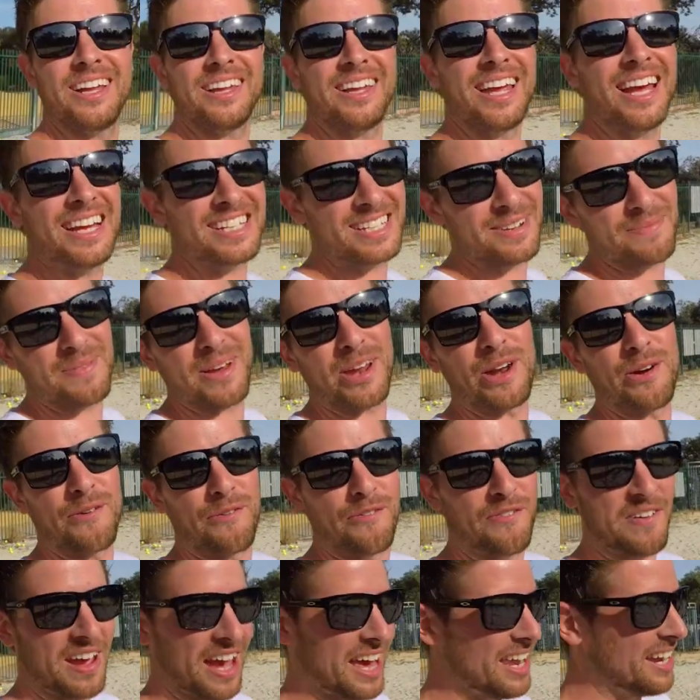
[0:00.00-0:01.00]
There's a bit of
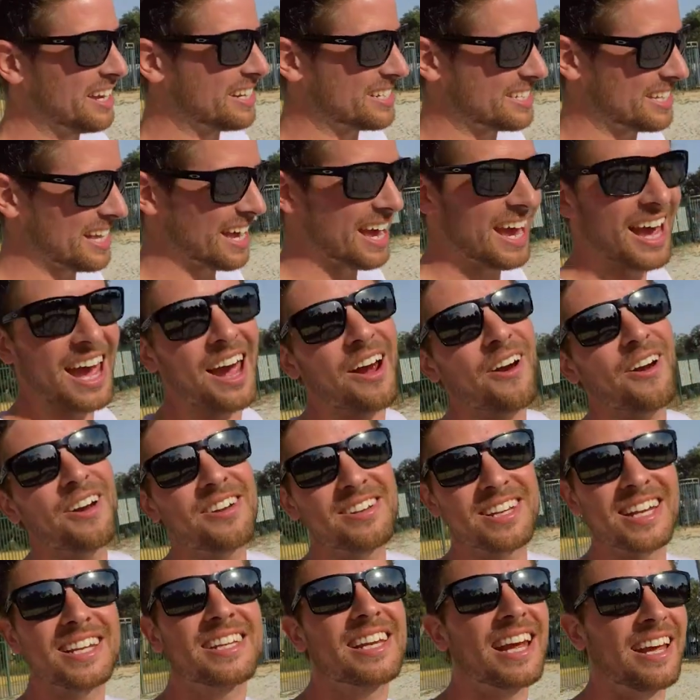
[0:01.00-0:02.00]
fairness there. Herron
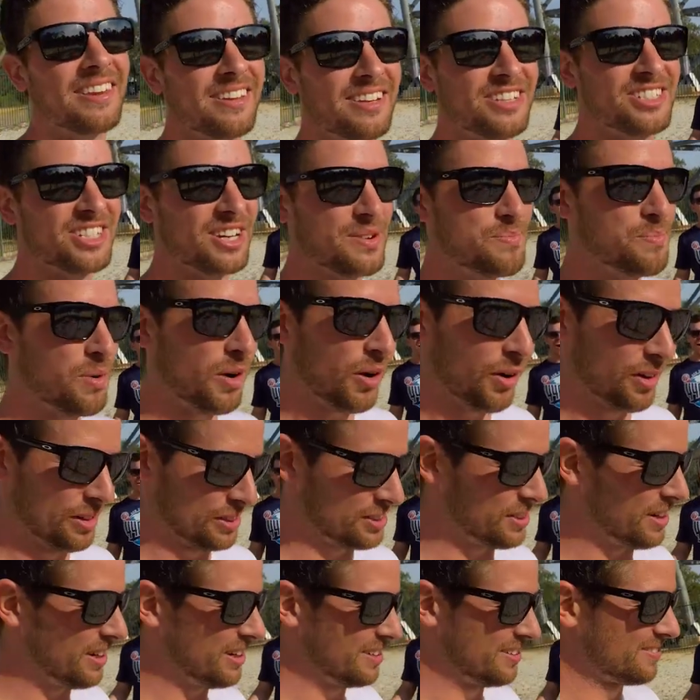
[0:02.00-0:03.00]
did get the gym oh, ball, oh,
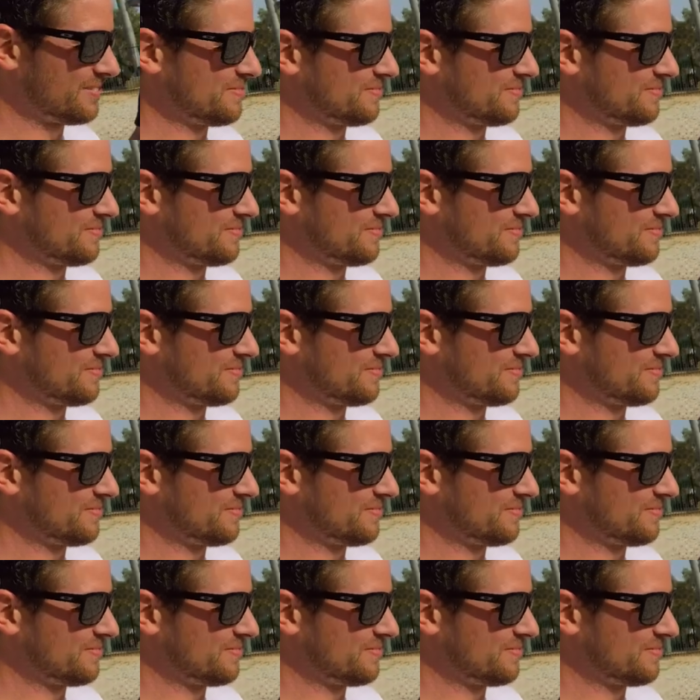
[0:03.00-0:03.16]
so